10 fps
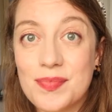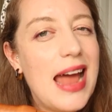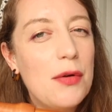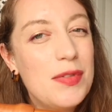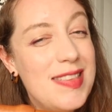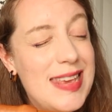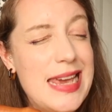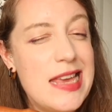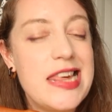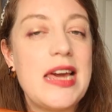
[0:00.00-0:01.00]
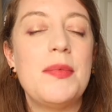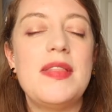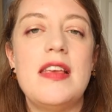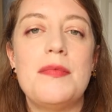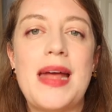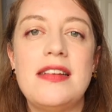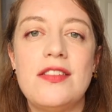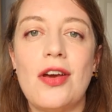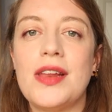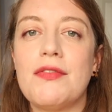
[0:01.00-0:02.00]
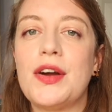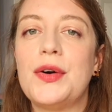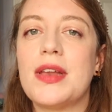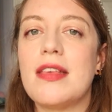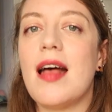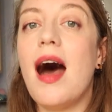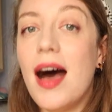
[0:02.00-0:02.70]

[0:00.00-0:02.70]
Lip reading: Now, teaching with these pentatonic recorders,